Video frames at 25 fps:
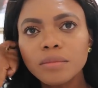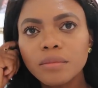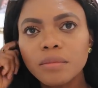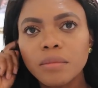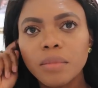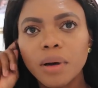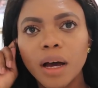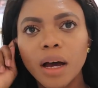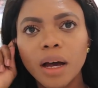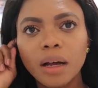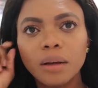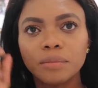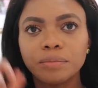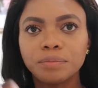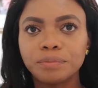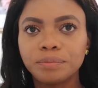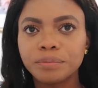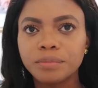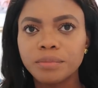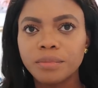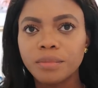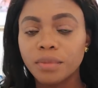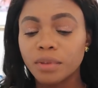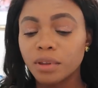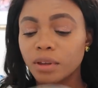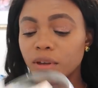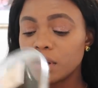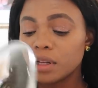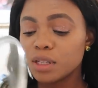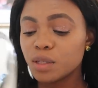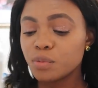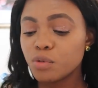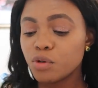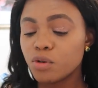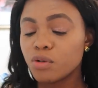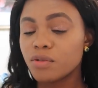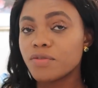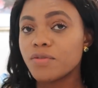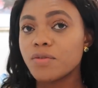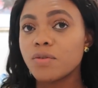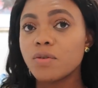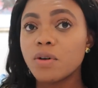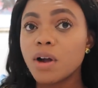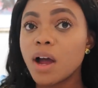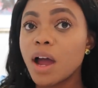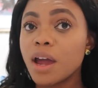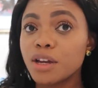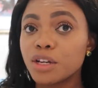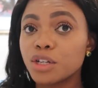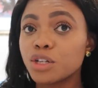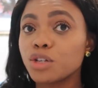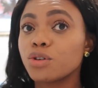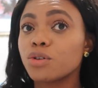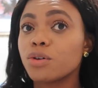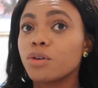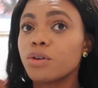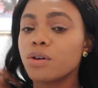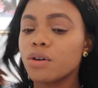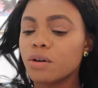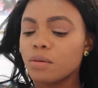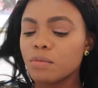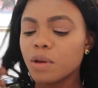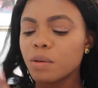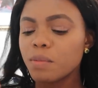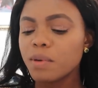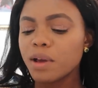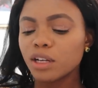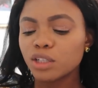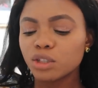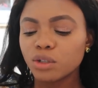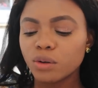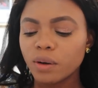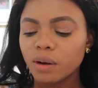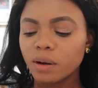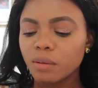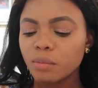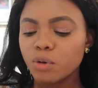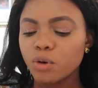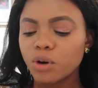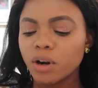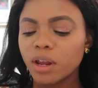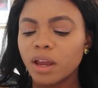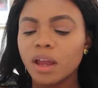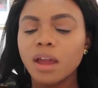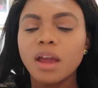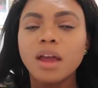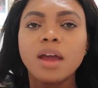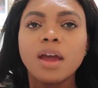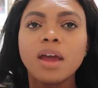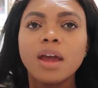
but it's beautiful, I assure you. Maybe I'll show you in the morning.